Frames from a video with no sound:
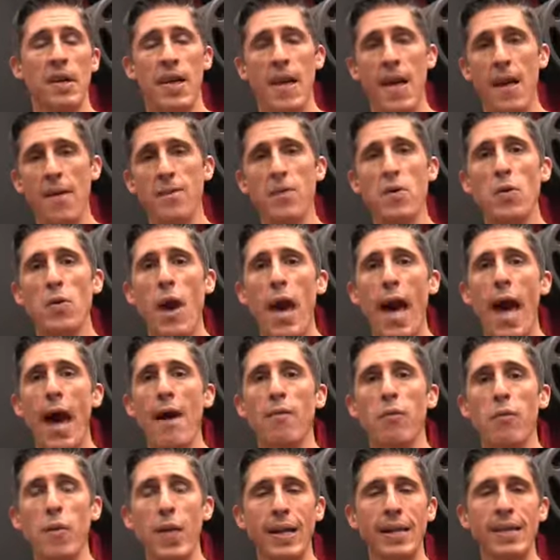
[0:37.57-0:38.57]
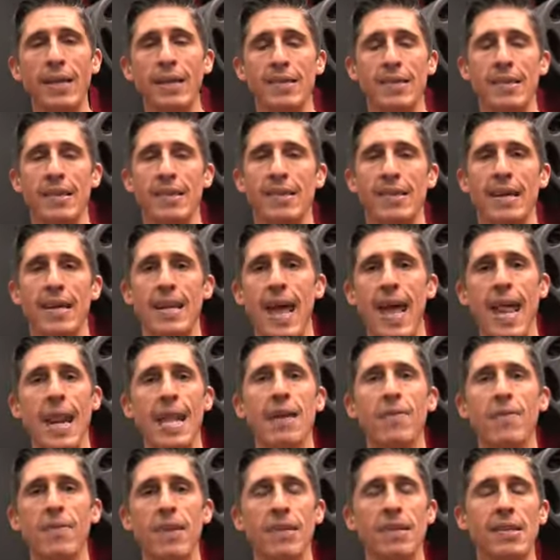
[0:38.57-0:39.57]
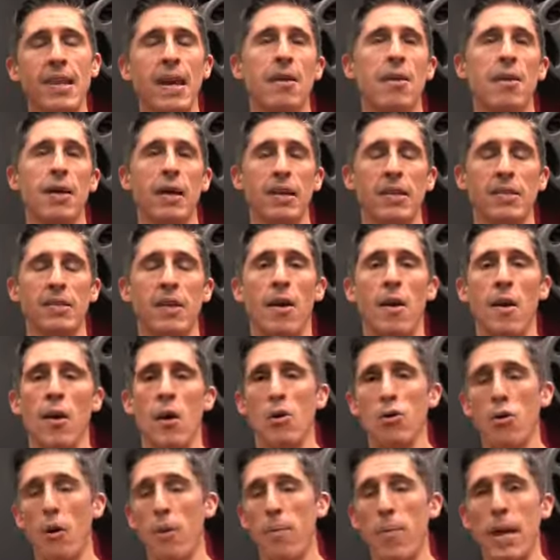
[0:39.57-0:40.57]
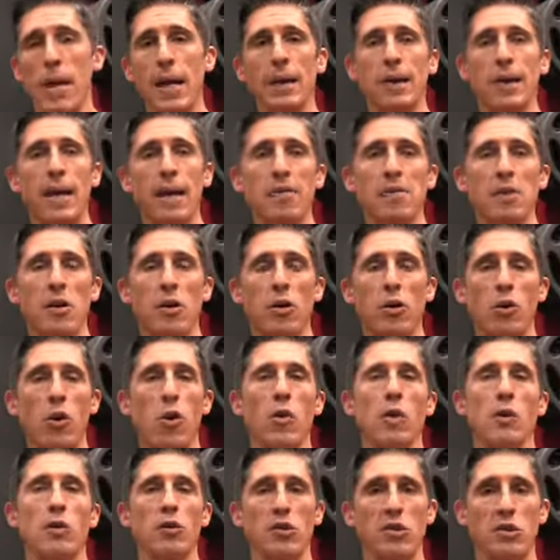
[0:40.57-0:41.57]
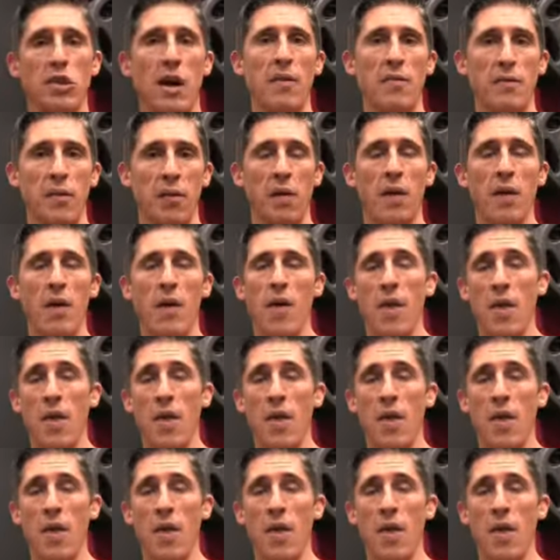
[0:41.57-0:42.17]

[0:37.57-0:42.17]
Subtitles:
If you have weaknesses in any of these areas, your big lifts are going to suffer.